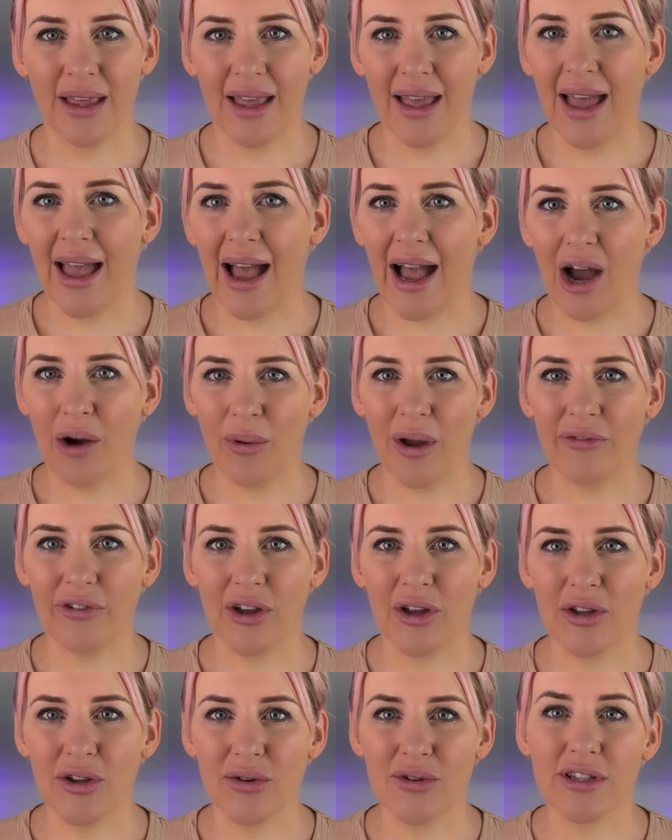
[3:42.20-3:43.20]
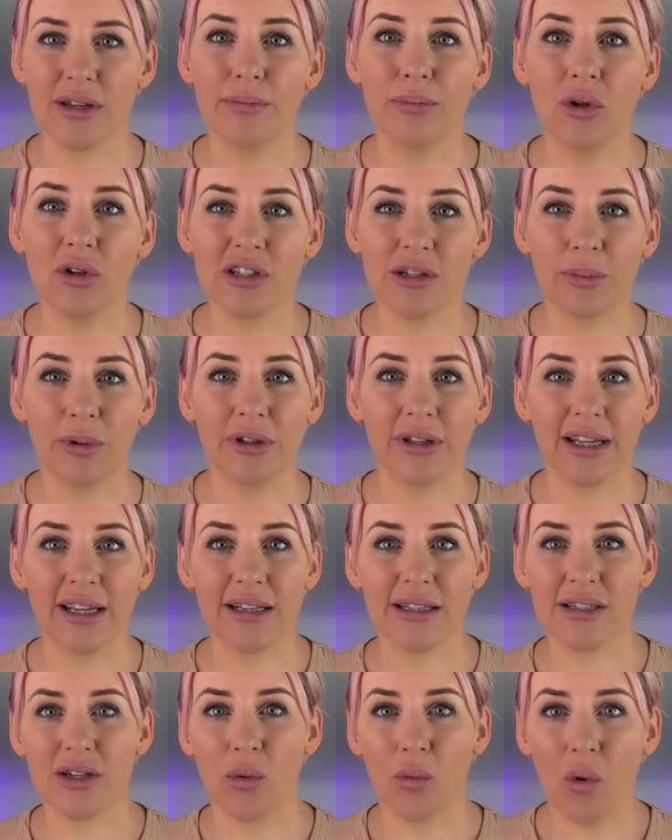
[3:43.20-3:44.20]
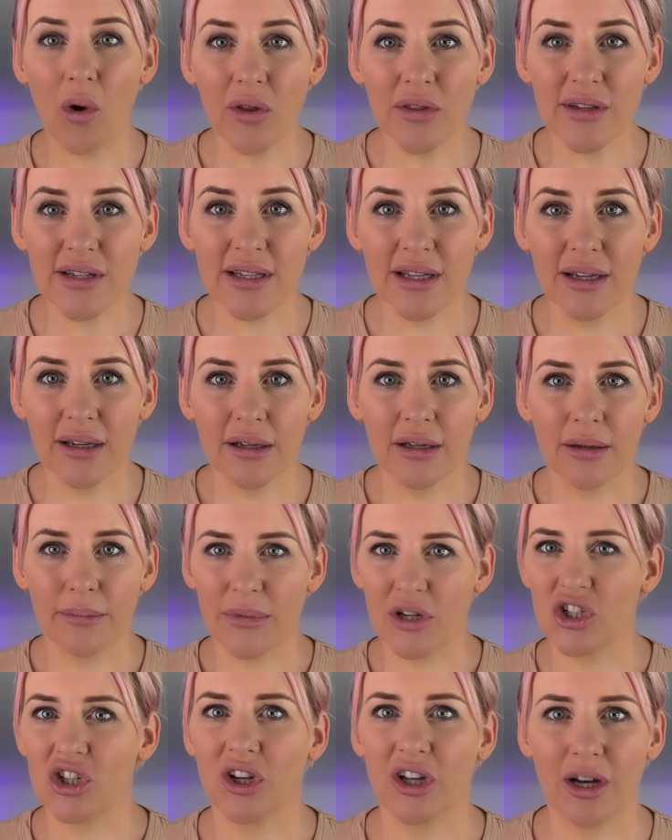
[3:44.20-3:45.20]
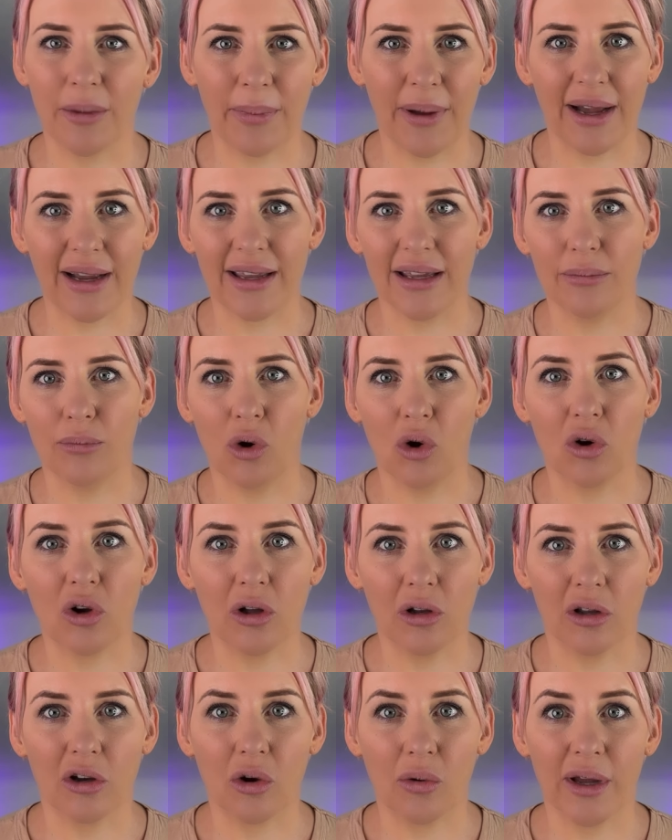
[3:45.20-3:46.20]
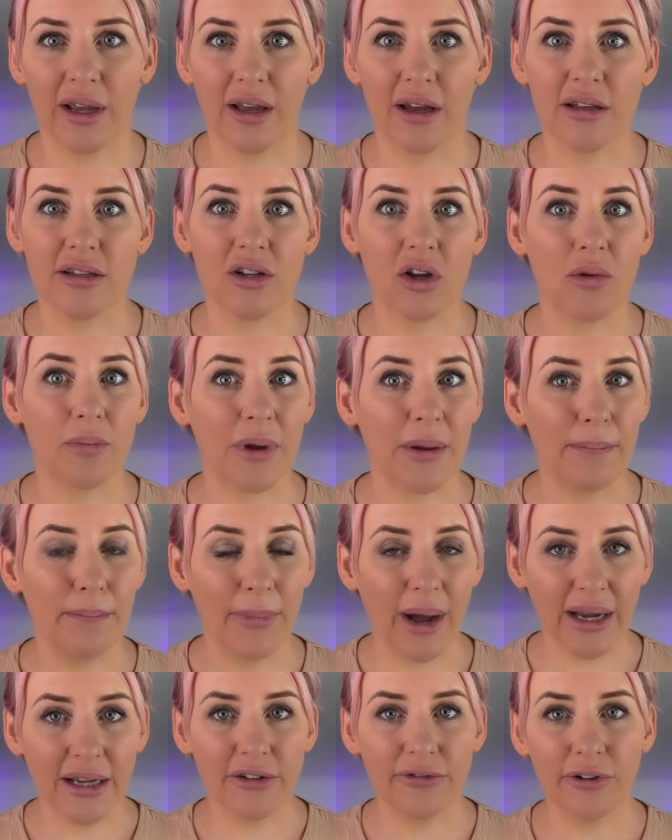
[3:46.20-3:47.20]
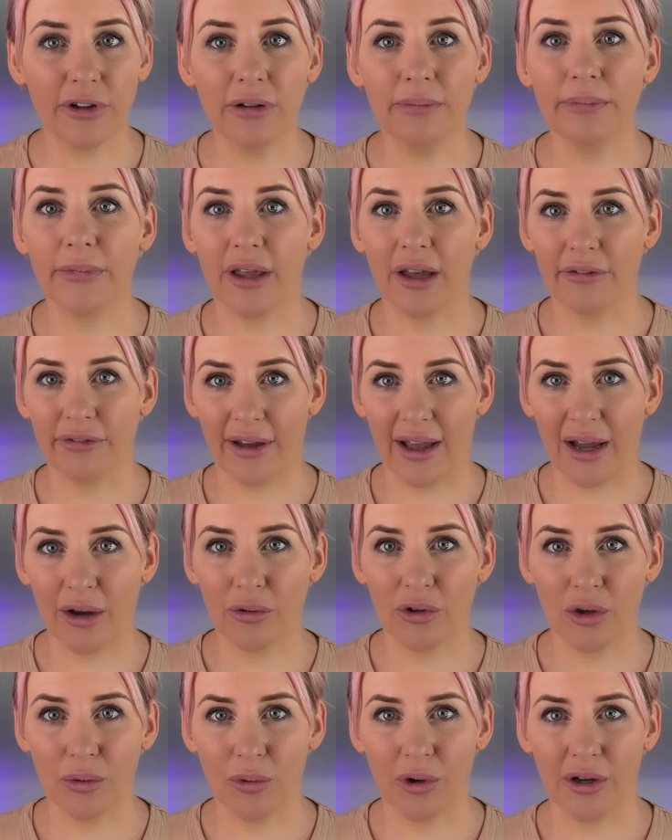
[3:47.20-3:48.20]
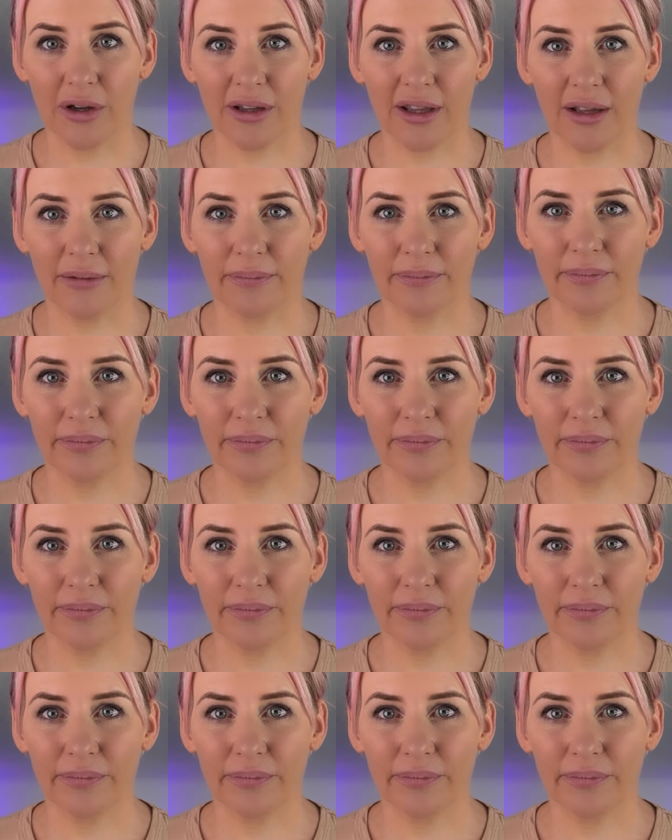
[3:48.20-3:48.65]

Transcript: However, using multiple needles at once means you're going to pack in more colour quicker, so be mindful of how you're working.